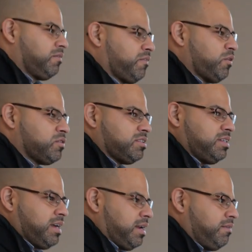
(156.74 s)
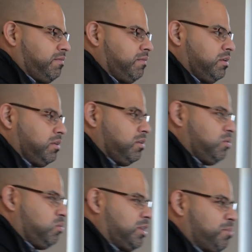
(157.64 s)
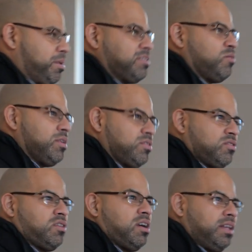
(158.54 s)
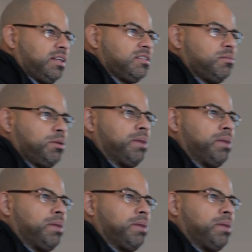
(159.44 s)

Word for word: for folks to see kind of what the bells and whistles are and like some of the